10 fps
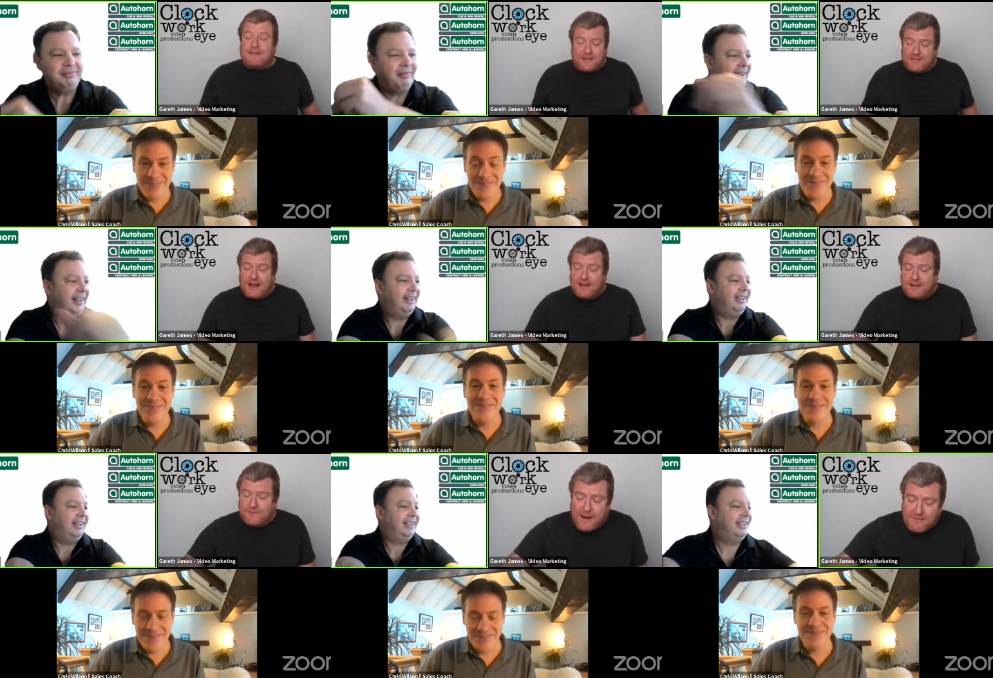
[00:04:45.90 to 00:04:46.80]
Speaker 1: that, that is
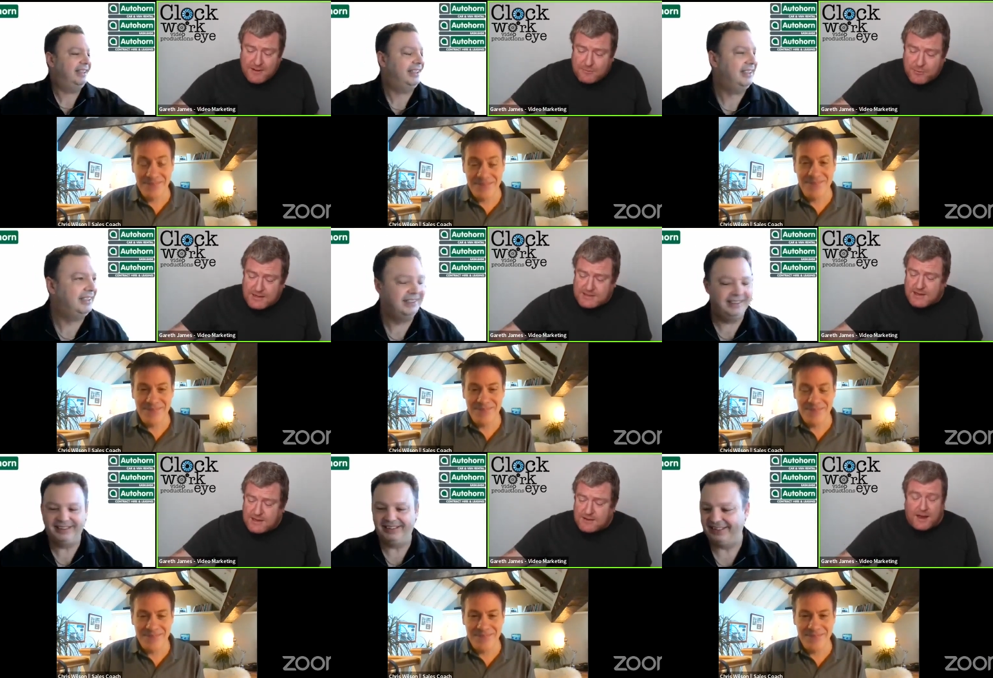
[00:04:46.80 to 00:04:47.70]
very
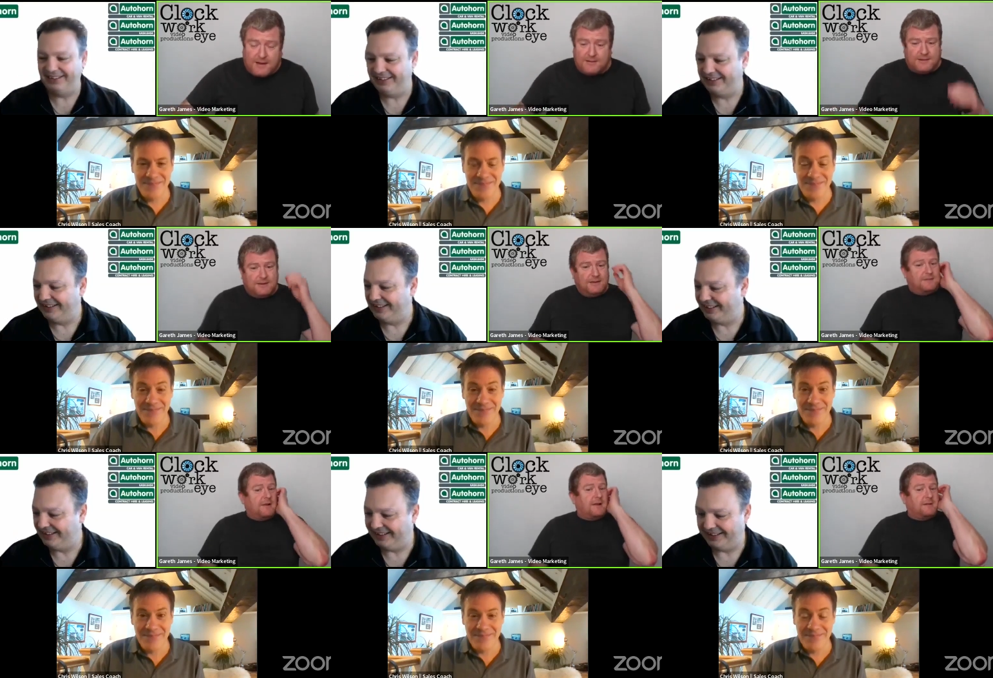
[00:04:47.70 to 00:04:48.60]
impressive and
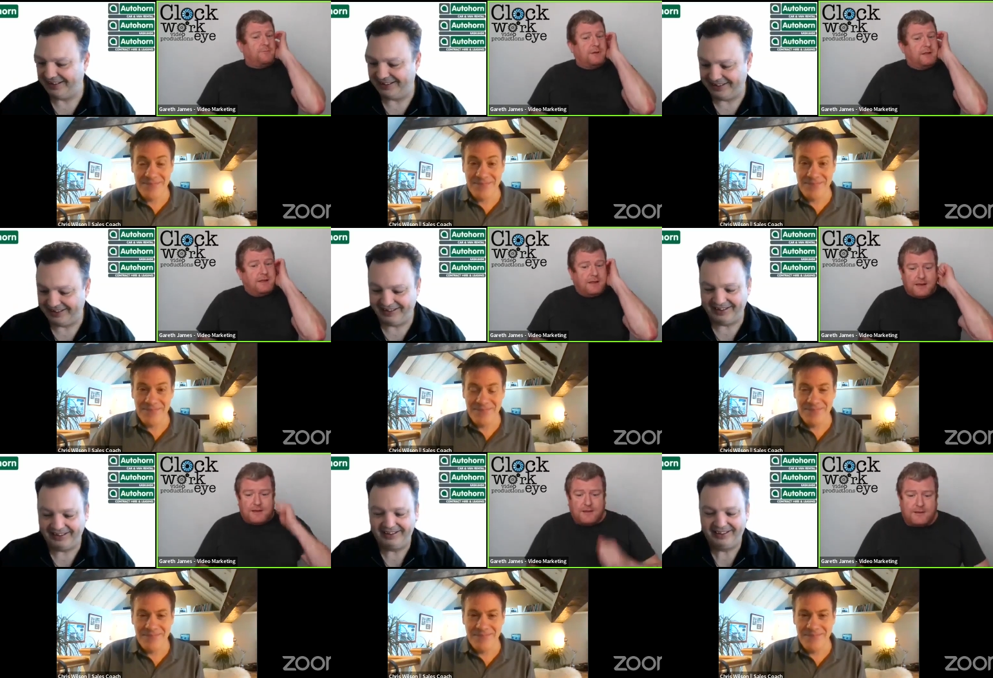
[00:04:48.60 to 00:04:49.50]
incredibly uh,
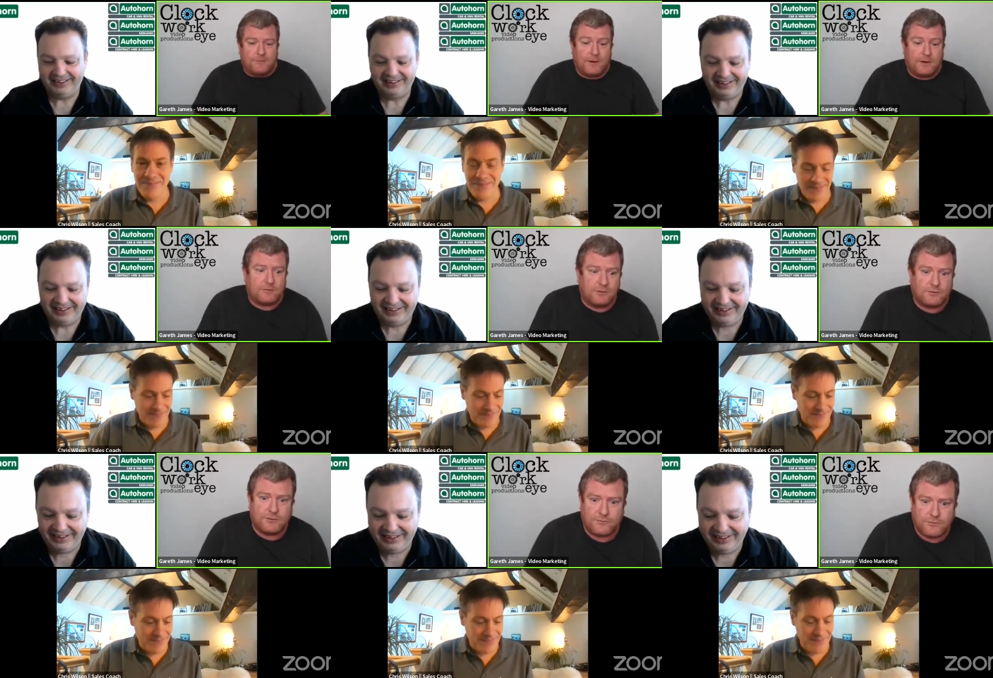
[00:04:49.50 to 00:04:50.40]
uh, well. Good
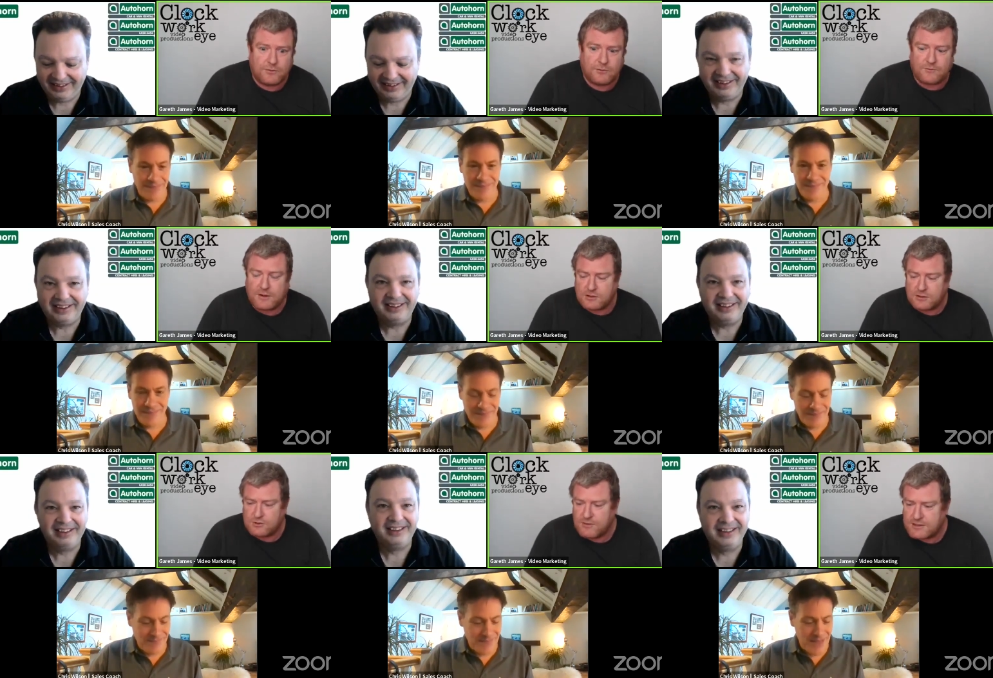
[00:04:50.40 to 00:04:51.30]
of you for the fact
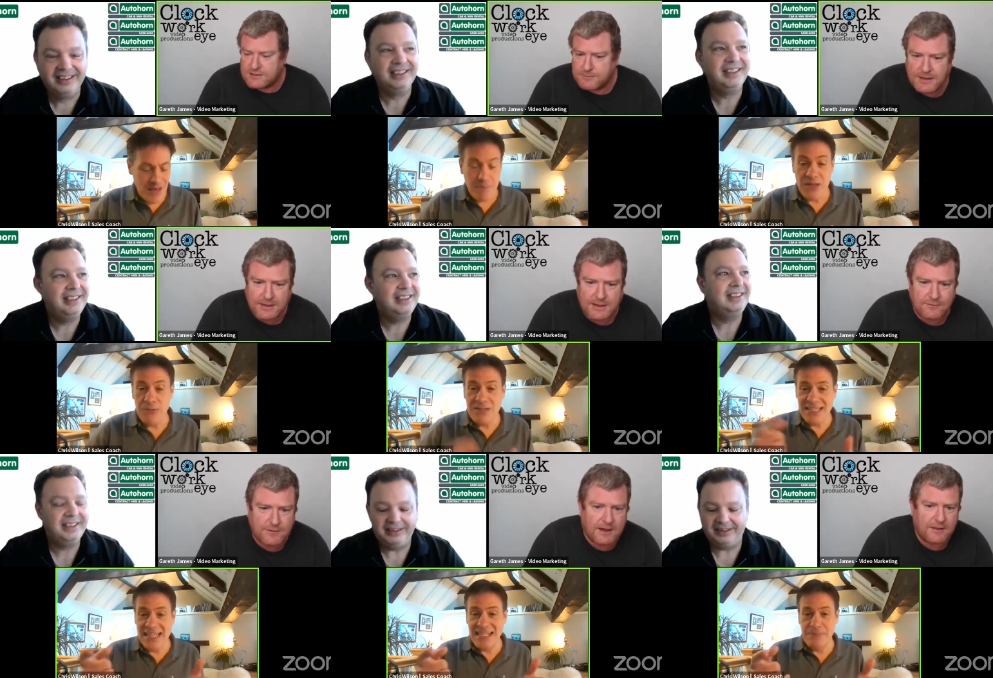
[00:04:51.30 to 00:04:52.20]
that you raised the money. there is a
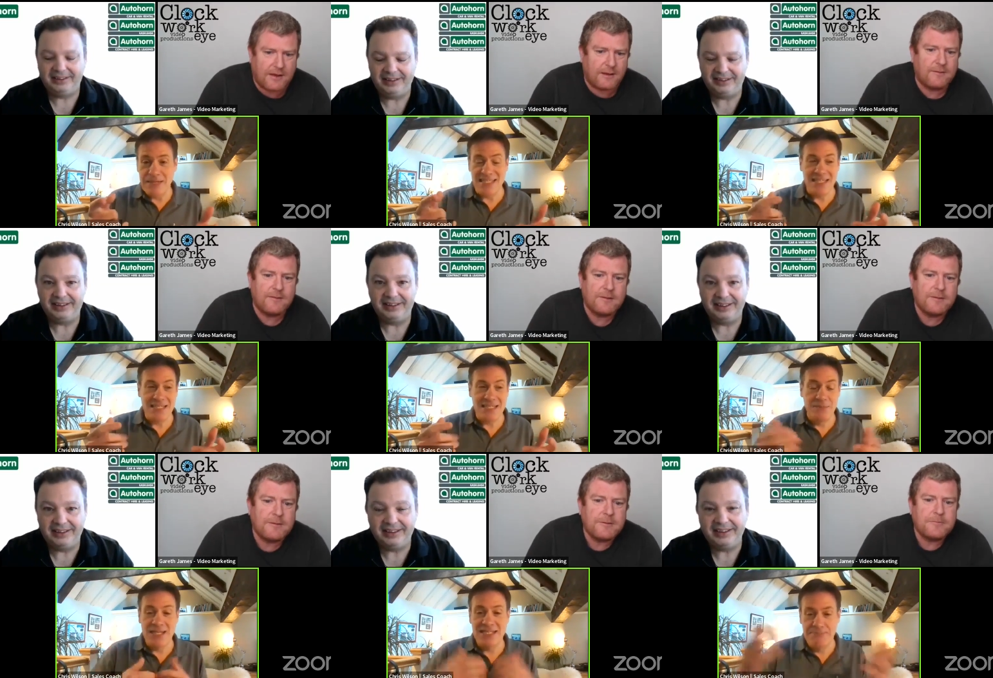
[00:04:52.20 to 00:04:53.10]
Speaker 2: link to business
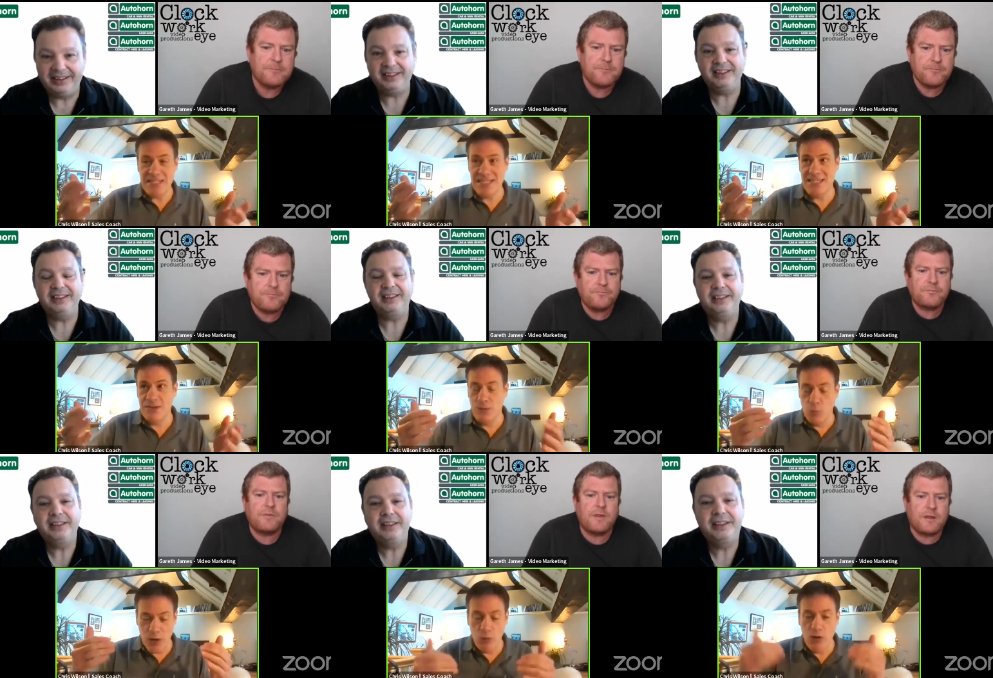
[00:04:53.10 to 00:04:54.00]
because business,
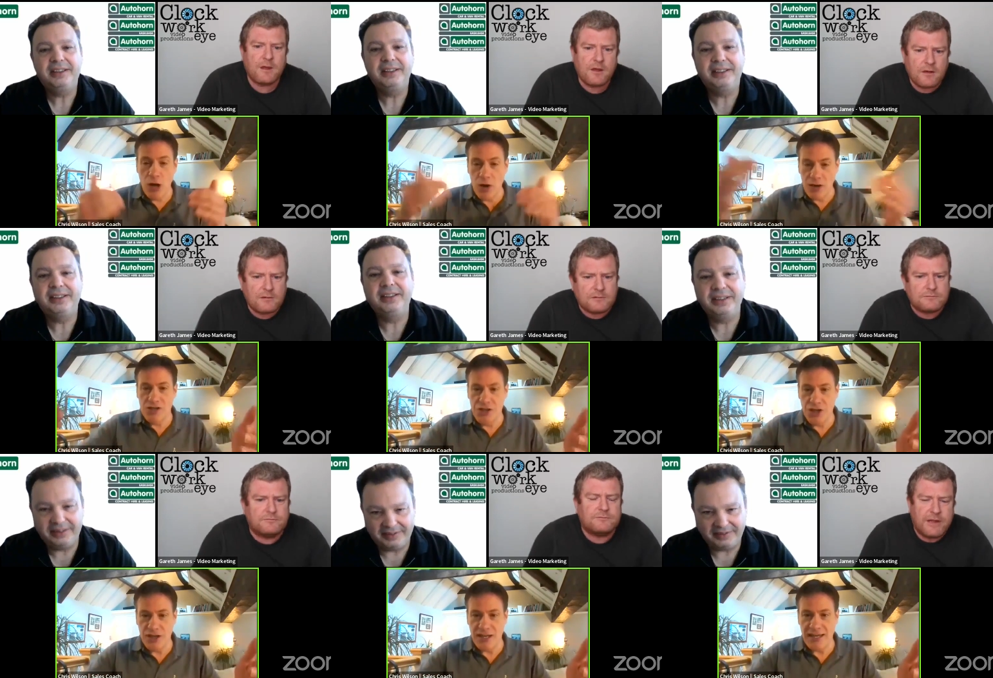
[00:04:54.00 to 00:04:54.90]
we all go on a
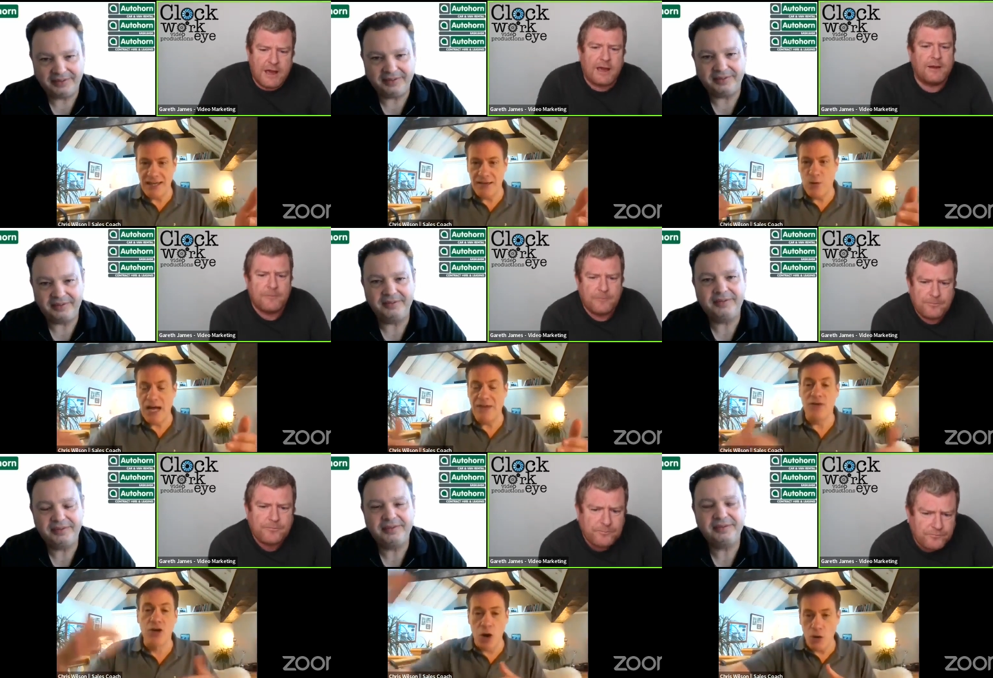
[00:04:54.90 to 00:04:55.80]
journey. Yeah. We have a
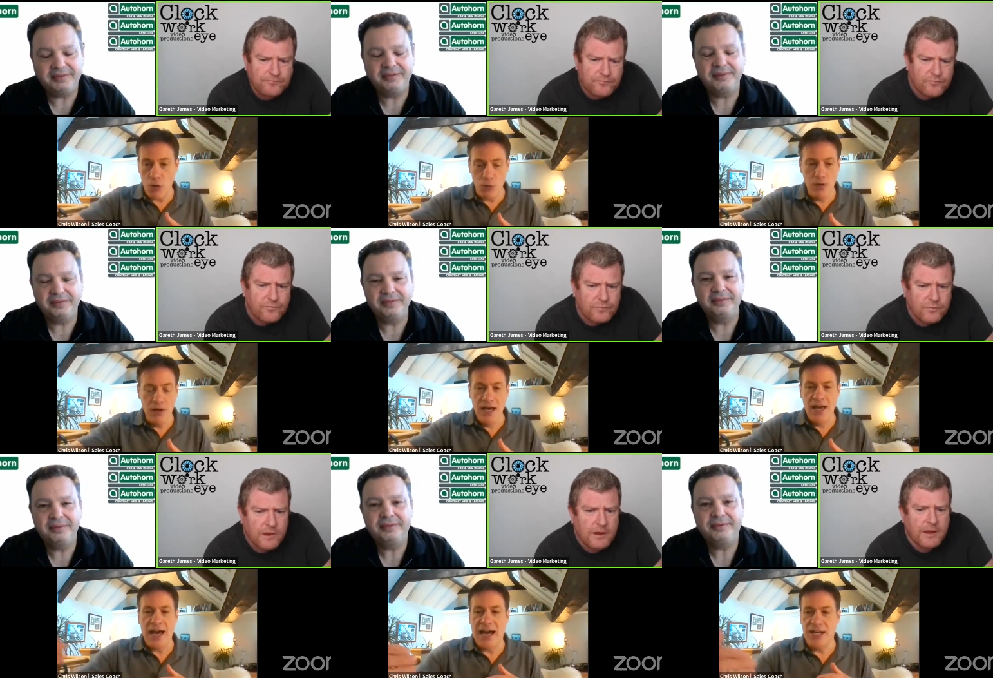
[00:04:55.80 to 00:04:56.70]
goal,
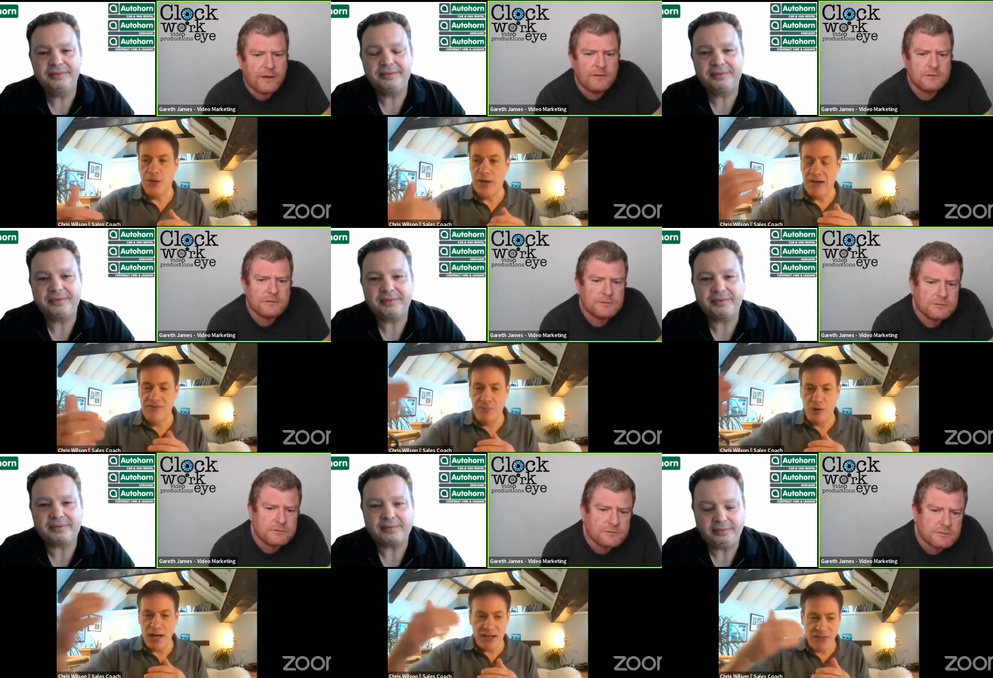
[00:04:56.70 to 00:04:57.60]
yeah. and you have to
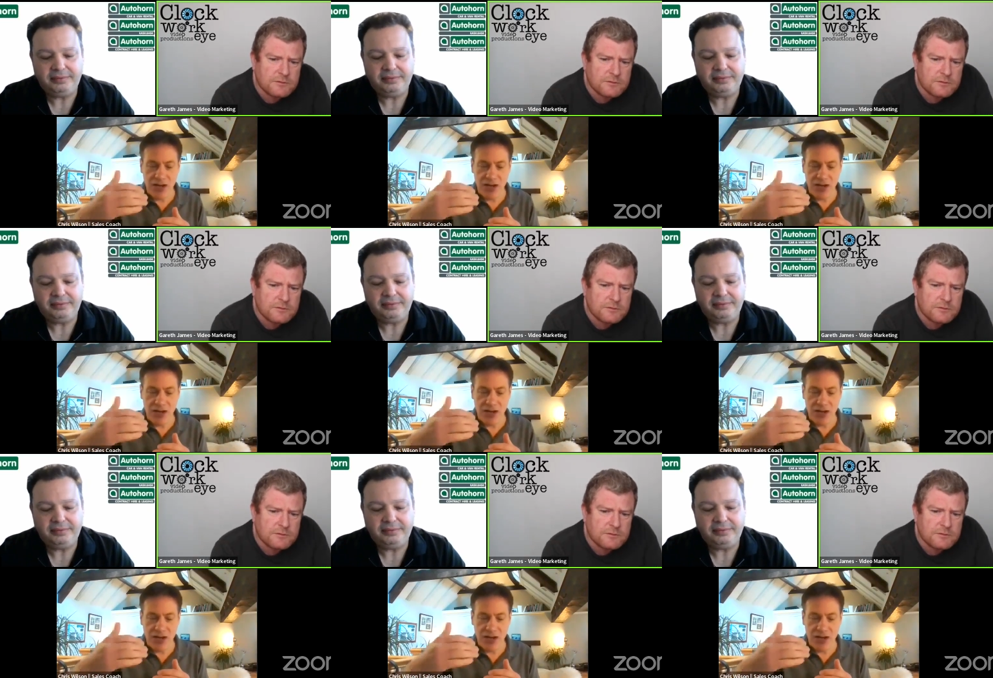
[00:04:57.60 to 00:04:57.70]
break the